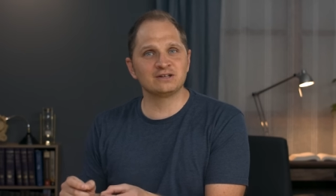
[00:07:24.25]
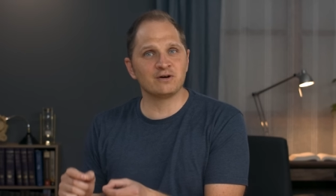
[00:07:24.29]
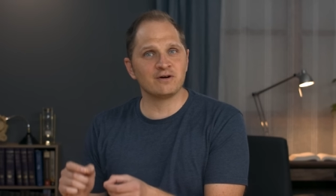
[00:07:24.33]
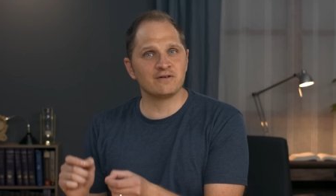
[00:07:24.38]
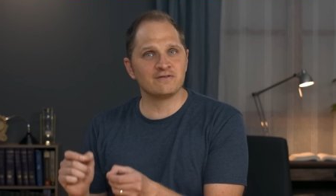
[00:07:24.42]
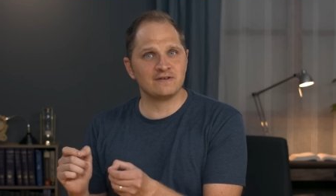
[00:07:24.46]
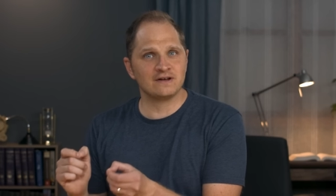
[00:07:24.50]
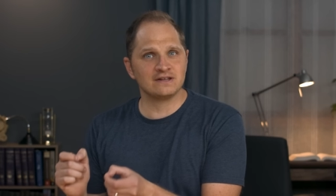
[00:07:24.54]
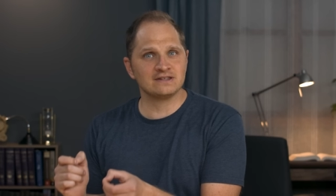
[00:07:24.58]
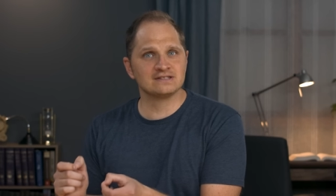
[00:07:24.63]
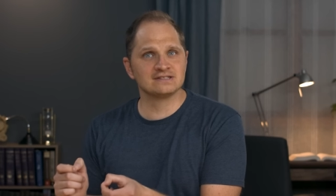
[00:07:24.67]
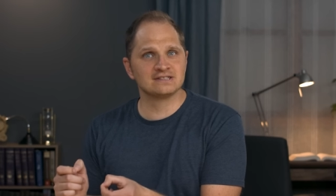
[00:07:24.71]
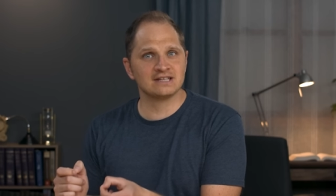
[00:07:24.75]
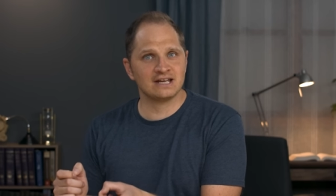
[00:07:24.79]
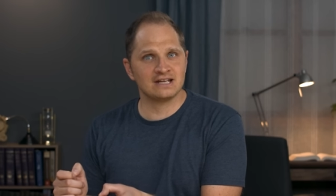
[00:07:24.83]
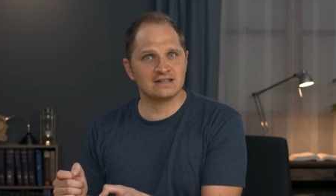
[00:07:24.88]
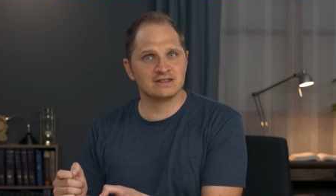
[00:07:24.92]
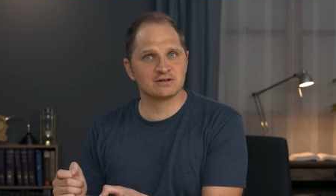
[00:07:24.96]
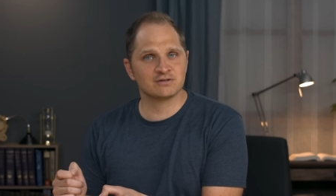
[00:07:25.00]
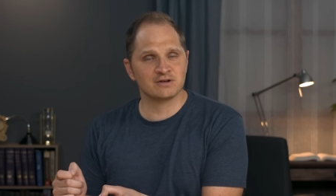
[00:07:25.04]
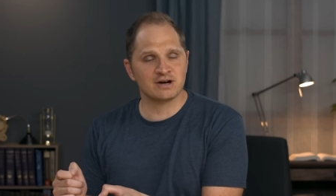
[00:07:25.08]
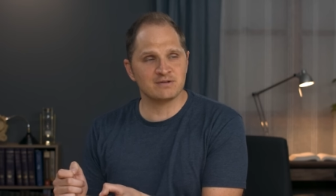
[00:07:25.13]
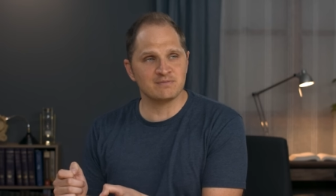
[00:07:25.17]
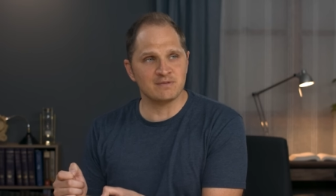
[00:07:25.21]
No offense to
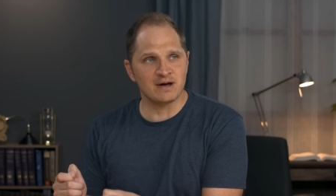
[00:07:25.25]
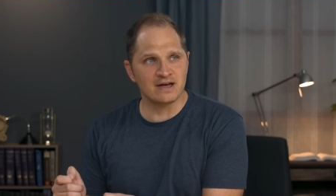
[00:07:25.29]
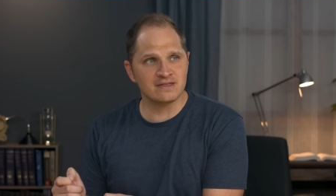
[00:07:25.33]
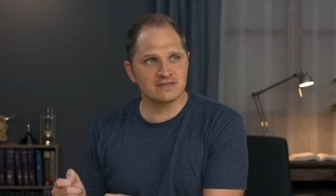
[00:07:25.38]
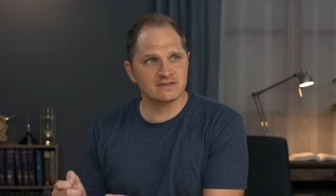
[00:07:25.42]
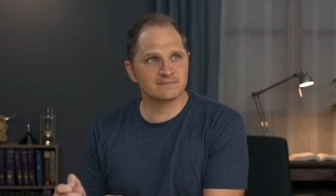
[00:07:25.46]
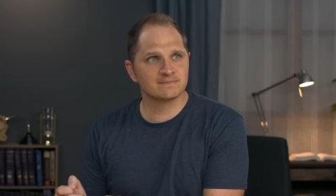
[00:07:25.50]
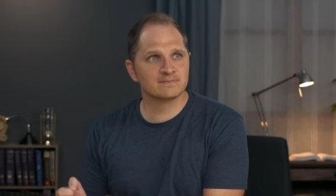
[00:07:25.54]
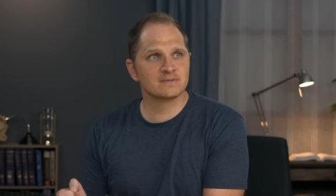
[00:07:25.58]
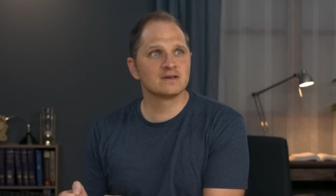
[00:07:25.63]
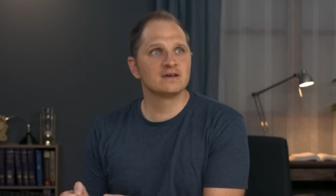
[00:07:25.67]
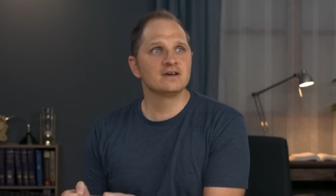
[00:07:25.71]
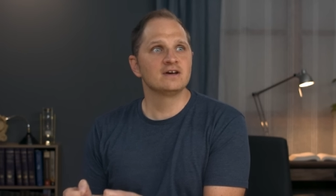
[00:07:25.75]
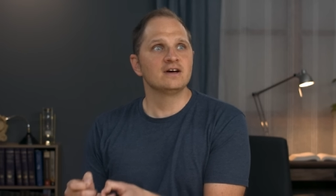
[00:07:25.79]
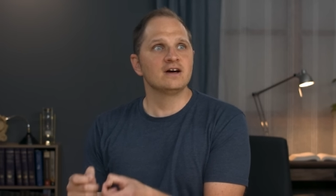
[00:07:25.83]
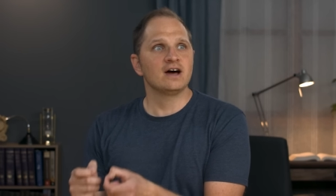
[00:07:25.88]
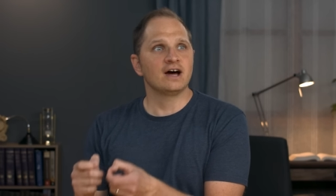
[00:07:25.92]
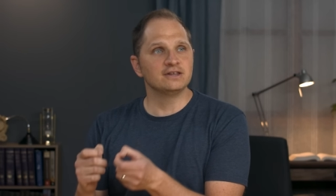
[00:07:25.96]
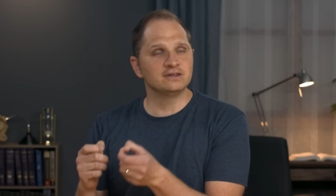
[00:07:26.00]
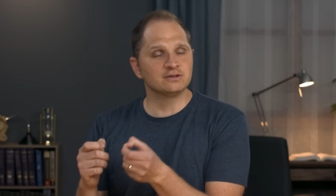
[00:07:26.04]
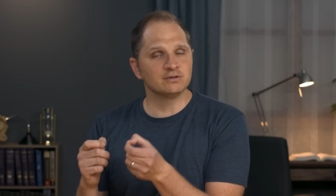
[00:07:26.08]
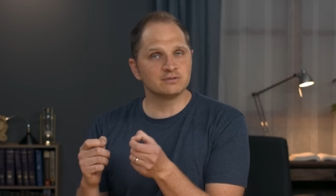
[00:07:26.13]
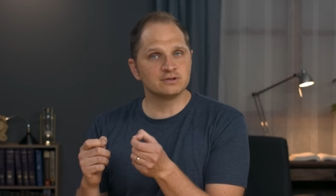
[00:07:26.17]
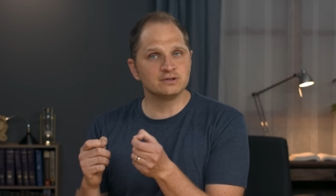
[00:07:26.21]
eighth grade math,
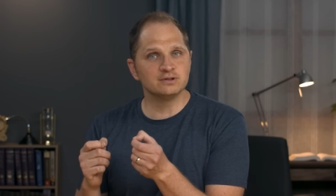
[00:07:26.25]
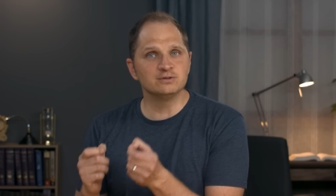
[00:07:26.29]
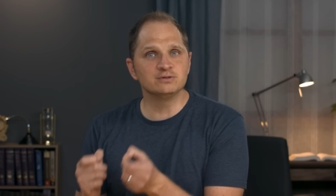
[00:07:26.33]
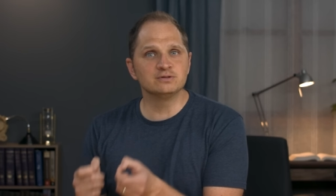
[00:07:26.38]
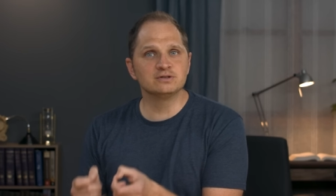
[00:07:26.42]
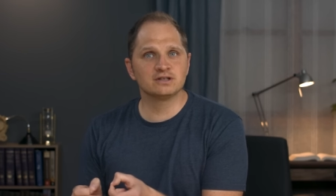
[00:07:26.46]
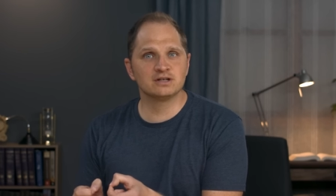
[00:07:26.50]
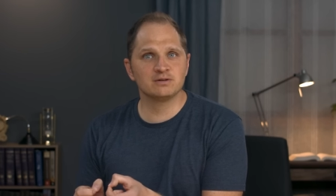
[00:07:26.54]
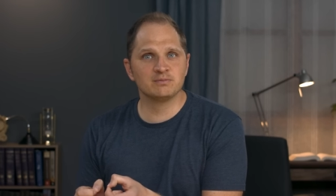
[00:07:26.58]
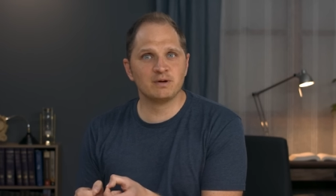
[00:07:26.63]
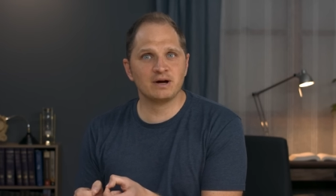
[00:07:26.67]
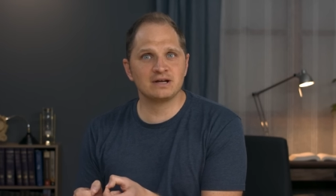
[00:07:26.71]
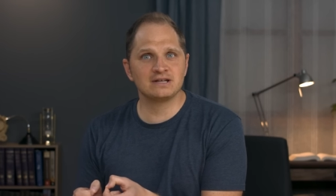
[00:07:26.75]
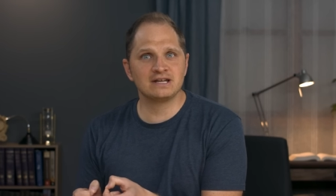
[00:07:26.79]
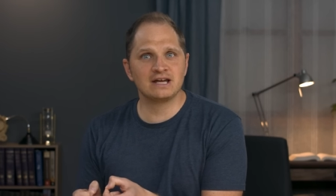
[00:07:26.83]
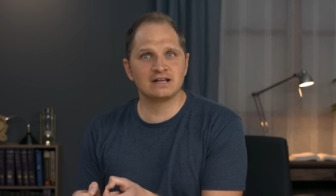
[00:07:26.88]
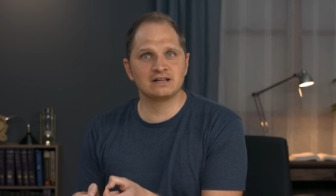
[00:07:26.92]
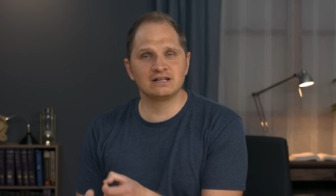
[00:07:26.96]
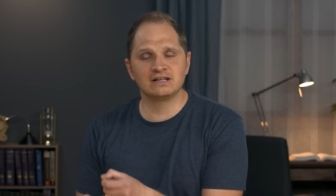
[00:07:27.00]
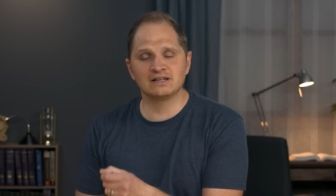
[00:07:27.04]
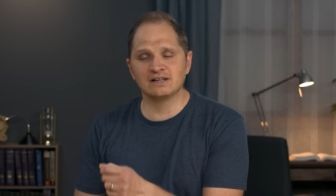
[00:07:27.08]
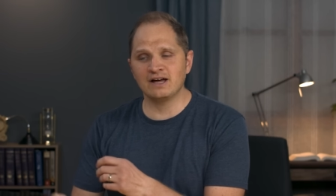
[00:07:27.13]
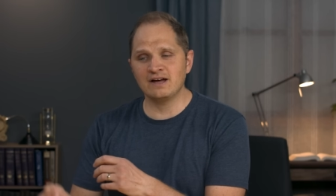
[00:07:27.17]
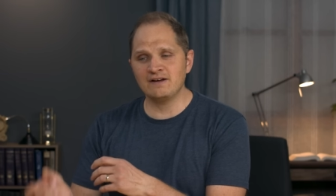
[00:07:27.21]
I don't use it in my
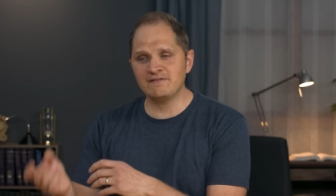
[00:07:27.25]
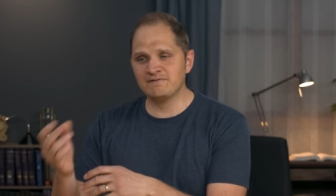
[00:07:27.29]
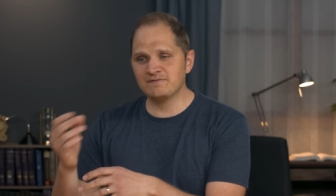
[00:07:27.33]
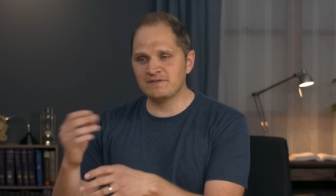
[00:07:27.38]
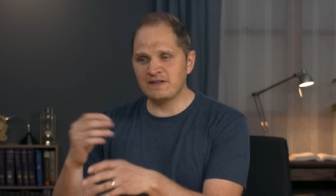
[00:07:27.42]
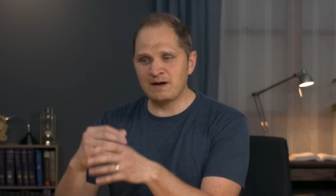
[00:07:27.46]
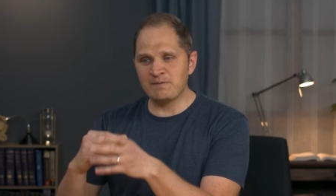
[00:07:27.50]
daily life.